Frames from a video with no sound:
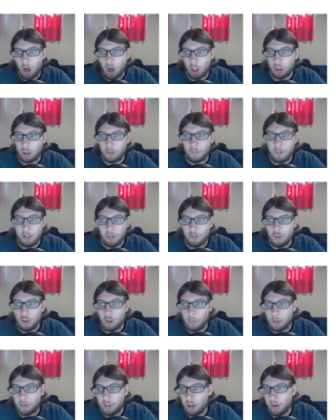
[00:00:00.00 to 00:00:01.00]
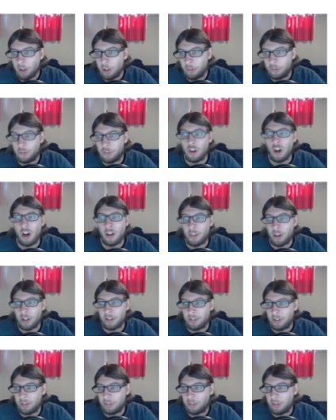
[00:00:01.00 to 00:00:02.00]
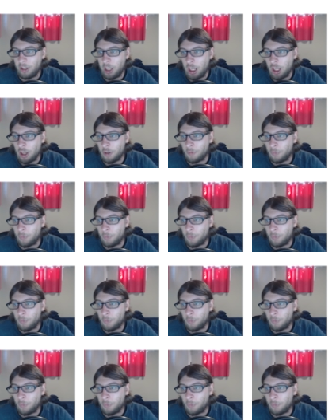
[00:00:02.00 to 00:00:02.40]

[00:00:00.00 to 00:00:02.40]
All of these new materials, the authenticity